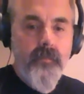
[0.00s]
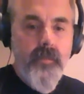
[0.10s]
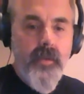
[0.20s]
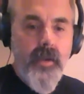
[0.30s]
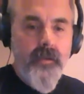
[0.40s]

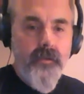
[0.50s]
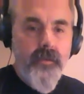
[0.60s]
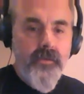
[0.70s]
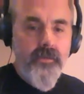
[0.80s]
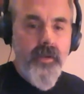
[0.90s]
Yeah,
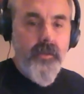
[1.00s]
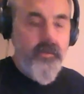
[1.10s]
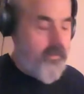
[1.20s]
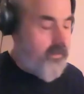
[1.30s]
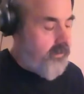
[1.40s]
that's great.
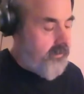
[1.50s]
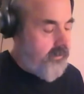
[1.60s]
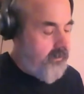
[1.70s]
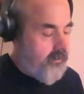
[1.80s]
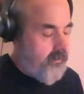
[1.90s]
So
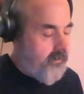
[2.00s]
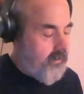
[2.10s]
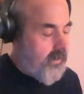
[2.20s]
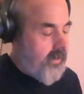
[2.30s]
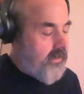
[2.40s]

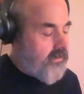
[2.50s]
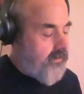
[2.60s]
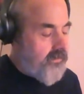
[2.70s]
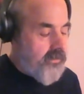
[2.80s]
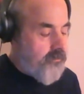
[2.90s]
if
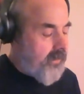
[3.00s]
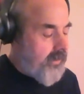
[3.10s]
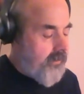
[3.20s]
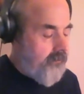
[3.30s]
you just play,